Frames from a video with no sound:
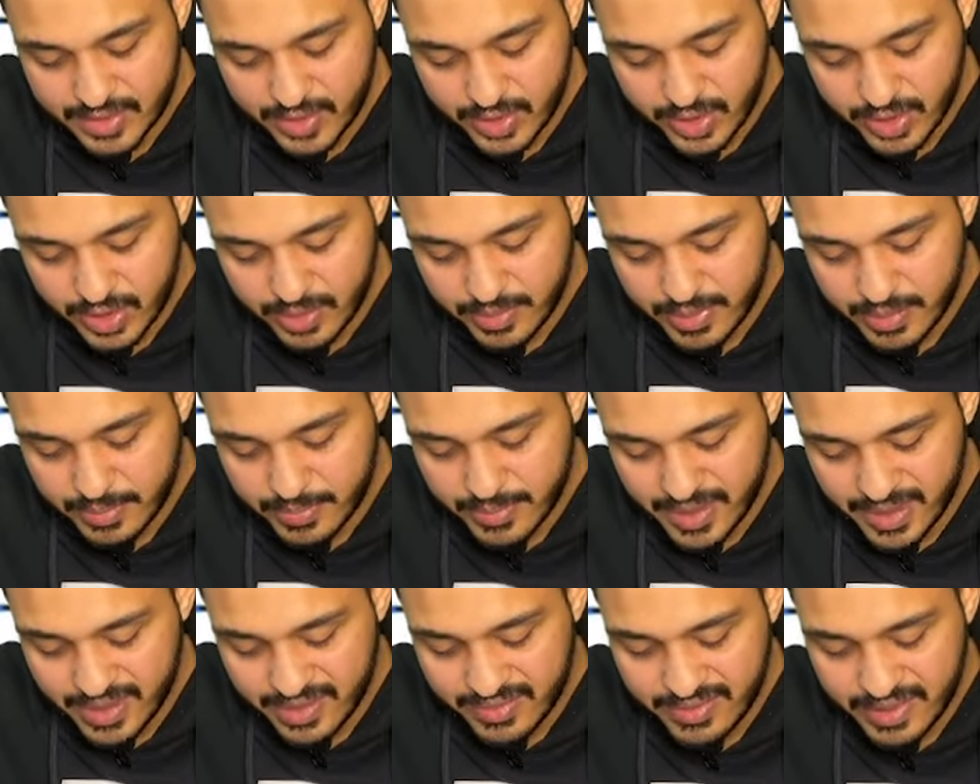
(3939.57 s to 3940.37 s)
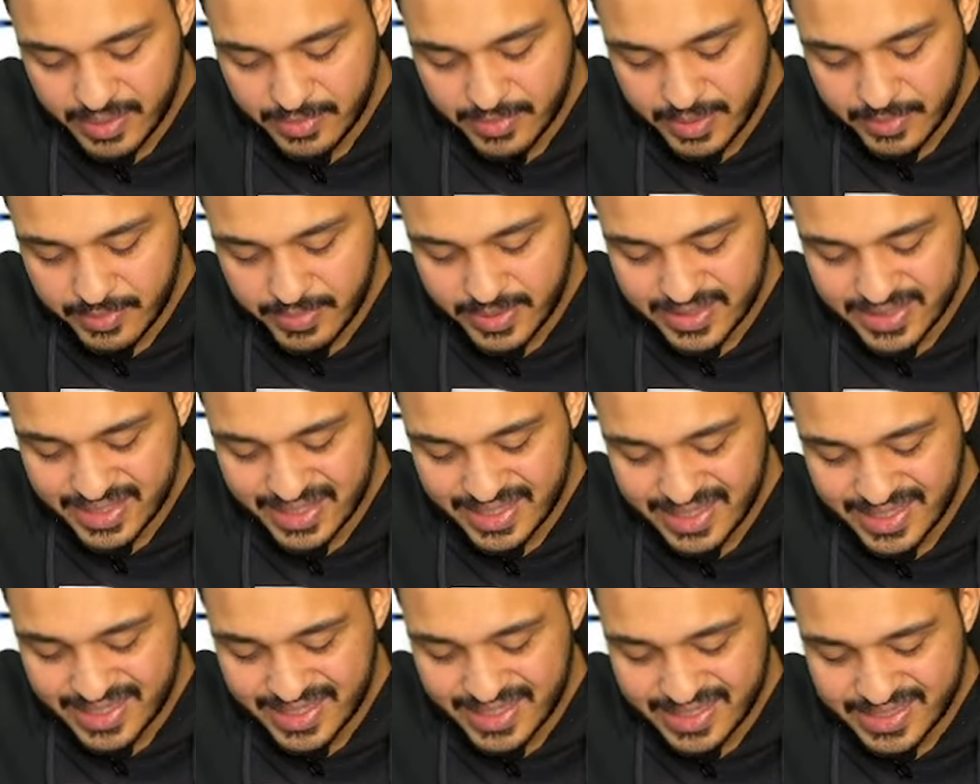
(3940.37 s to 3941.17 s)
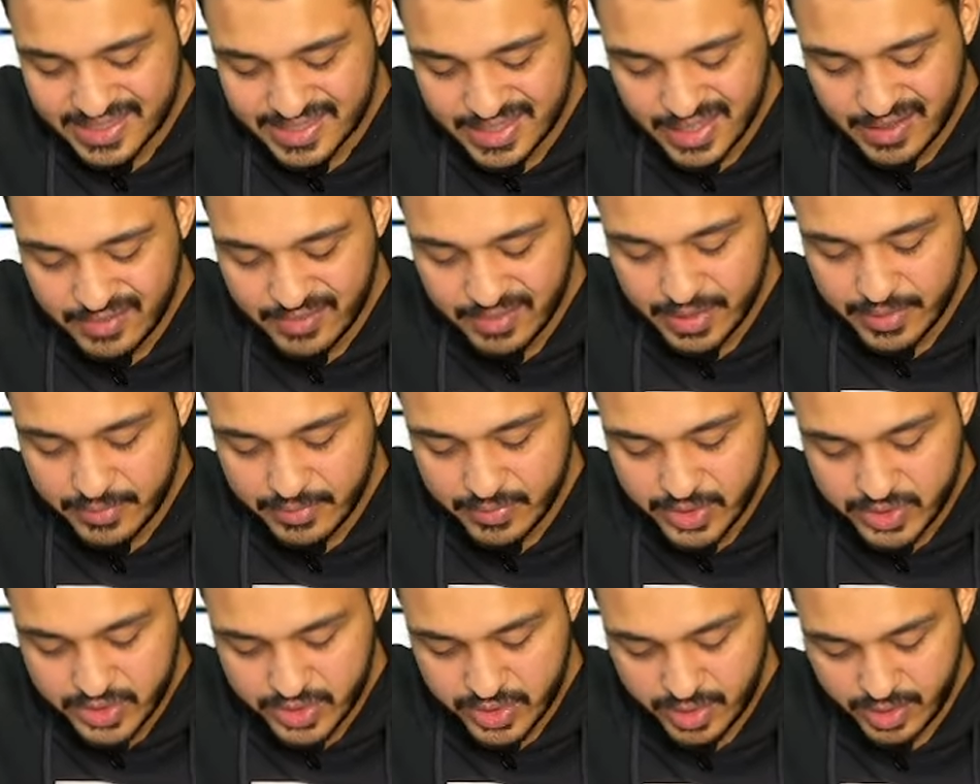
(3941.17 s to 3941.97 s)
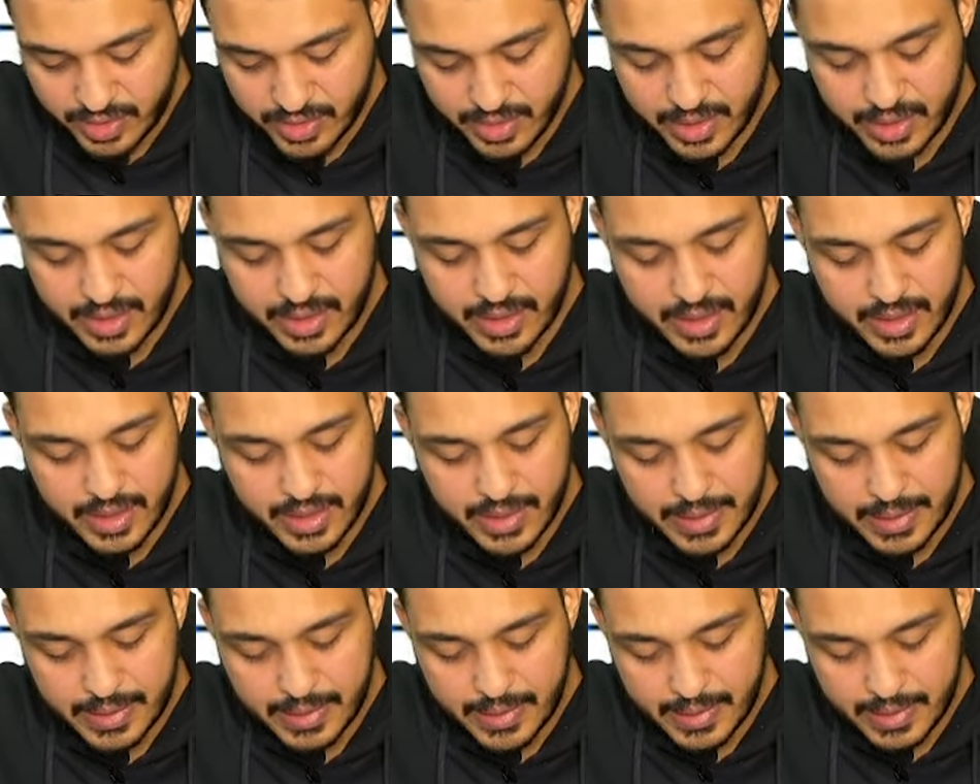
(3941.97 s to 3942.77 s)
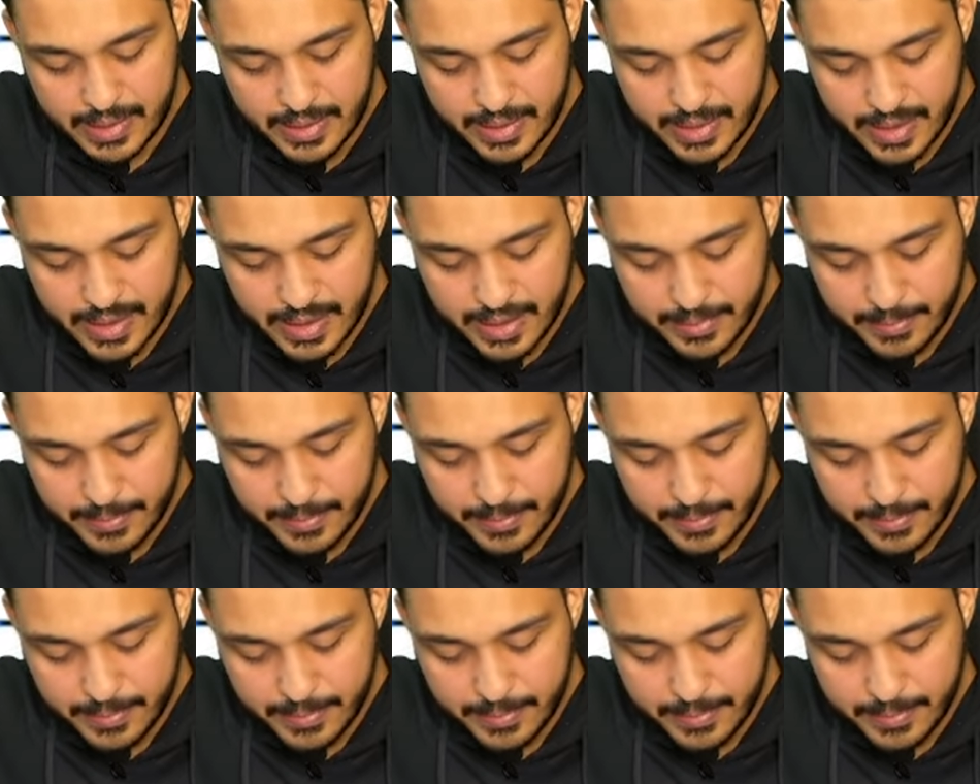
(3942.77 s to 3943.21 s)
to be blood will be present in the sylvian fissure, right?